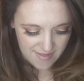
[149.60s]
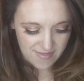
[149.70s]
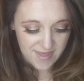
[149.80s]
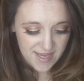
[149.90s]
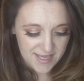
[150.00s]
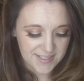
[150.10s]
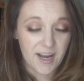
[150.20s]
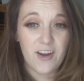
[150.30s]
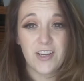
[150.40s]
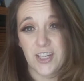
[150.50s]
And
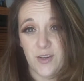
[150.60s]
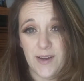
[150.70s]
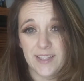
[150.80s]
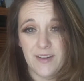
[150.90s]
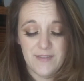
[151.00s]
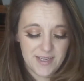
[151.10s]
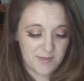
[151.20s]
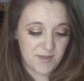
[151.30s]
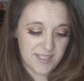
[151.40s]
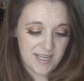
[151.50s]
this, I already know I love
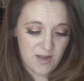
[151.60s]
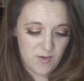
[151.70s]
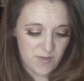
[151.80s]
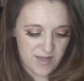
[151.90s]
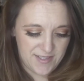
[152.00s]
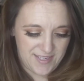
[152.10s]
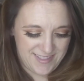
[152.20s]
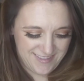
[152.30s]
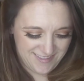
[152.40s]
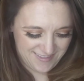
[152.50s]
this because I own this.